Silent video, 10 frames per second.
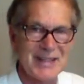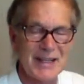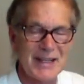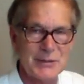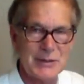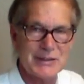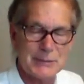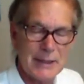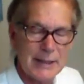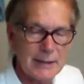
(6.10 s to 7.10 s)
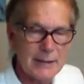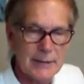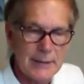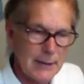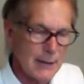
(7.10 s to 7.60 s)
like to
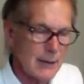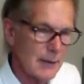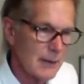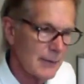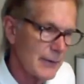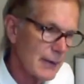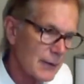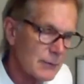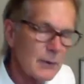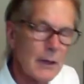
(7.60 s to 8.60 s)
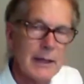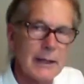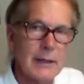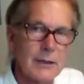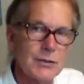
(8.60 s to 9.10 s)
explain the
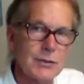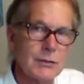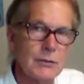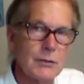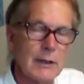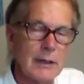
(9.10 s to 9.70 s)
underlying issue